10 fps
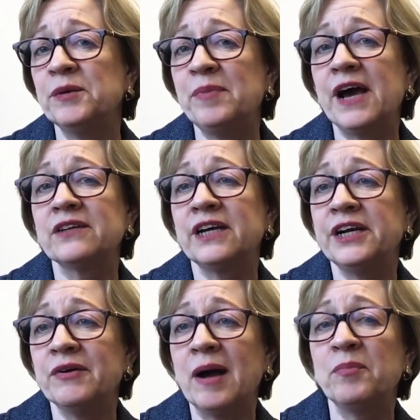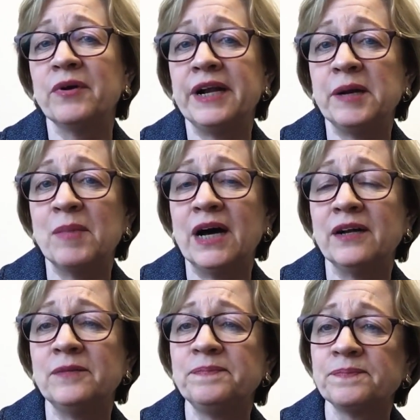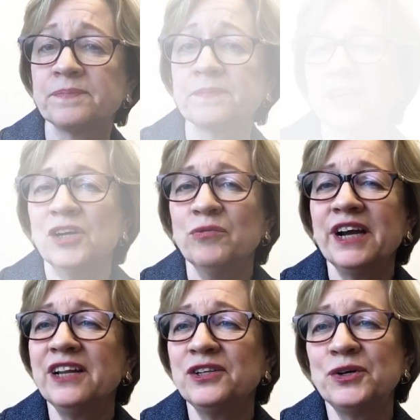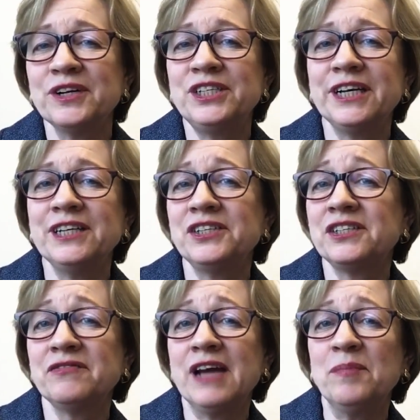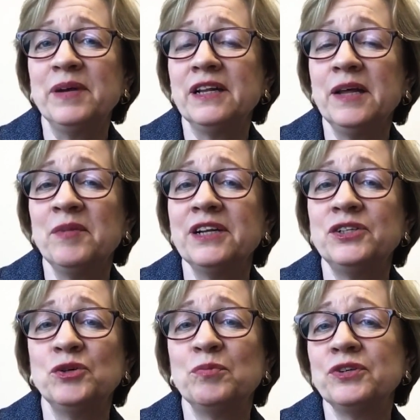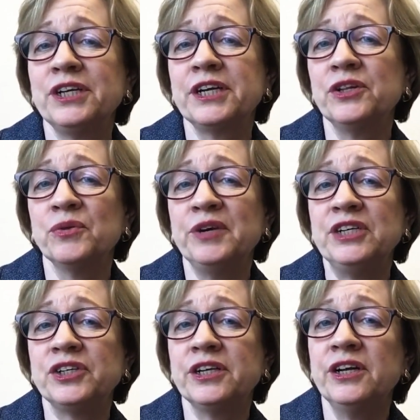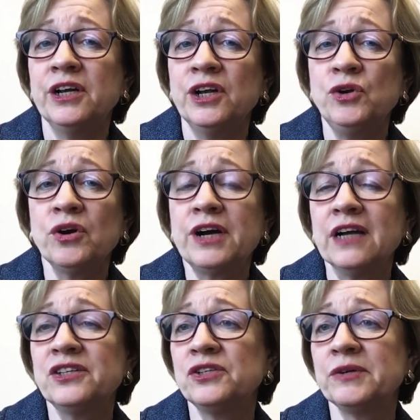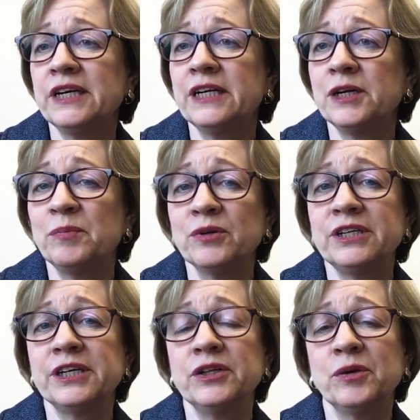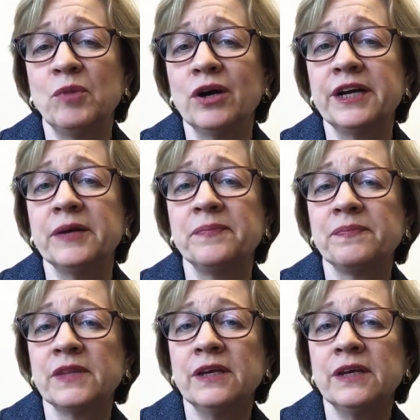the impact on your operating model. Regulatory changes have not been limited to a particular region, nor concentrated in a particular market.